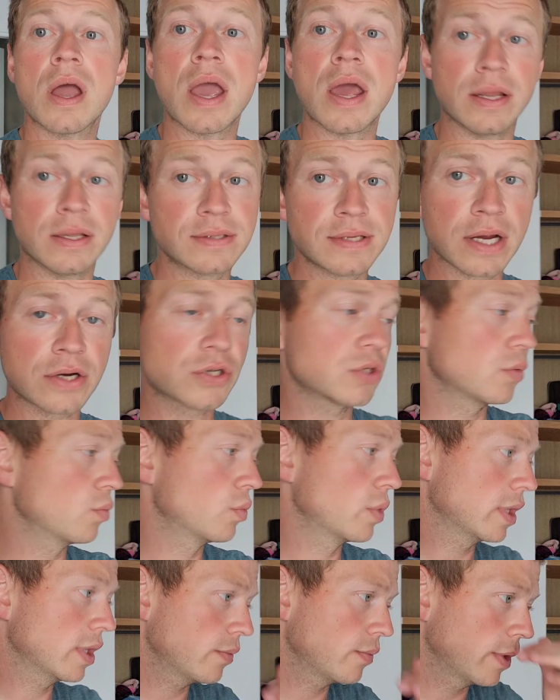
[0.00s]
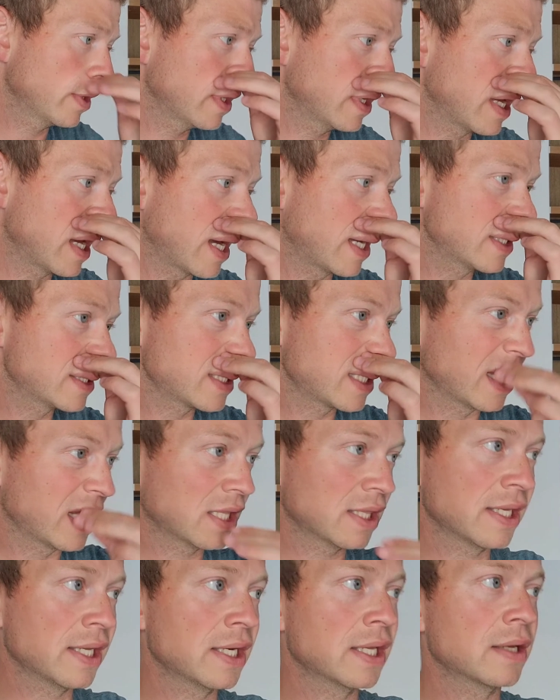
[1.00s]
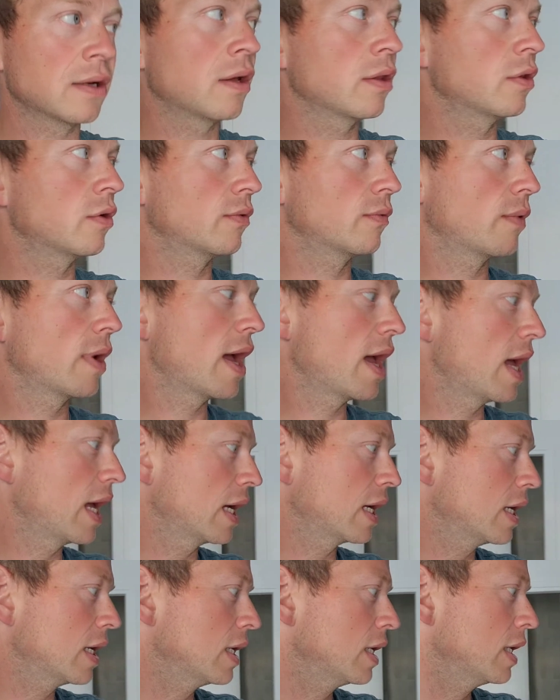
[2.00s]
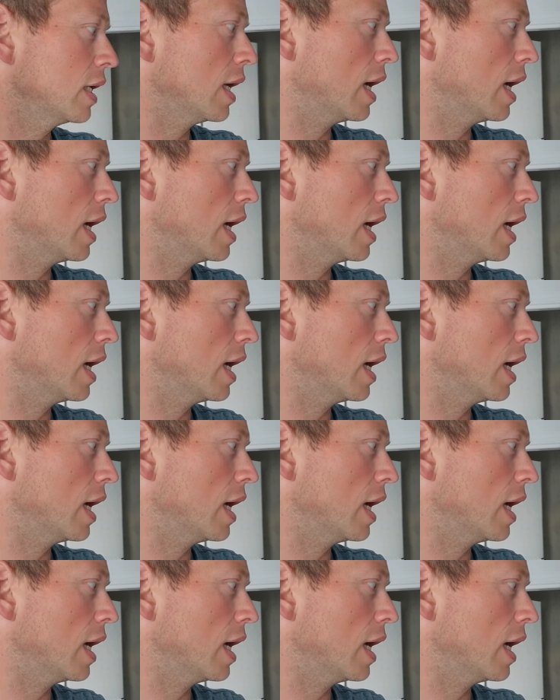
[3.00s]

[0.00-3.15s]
And it's actually really, really nice. They clean it on their rag.